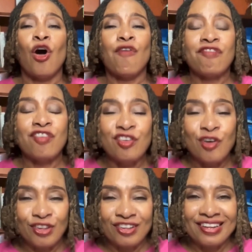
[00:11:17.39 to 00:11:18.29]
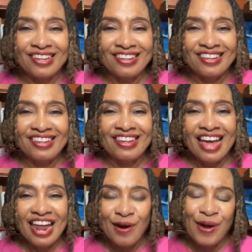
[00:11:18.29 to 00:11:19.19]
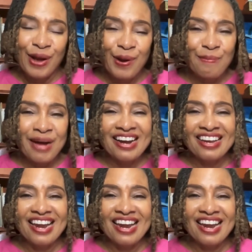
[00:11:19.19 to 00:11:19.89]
of justice. And I'm going to come back